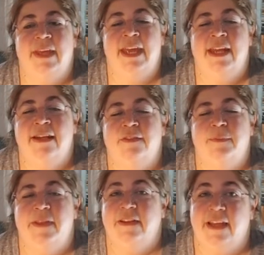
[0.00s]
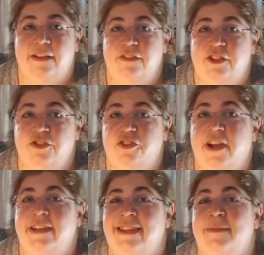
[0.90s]
And I've spent the last year
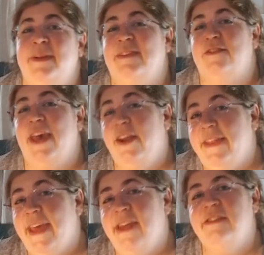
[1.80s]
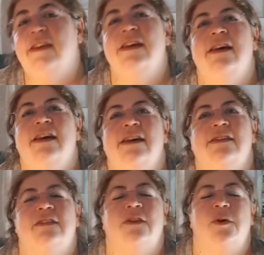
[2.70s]
trying to dig myself out of that.
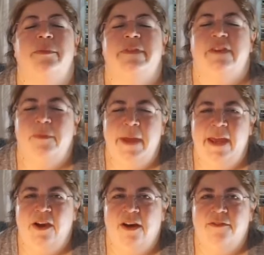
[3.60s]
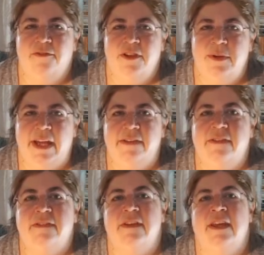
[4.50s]
So I'm still paying off a few
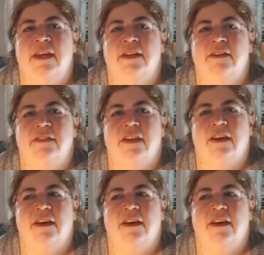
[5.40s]
debts, and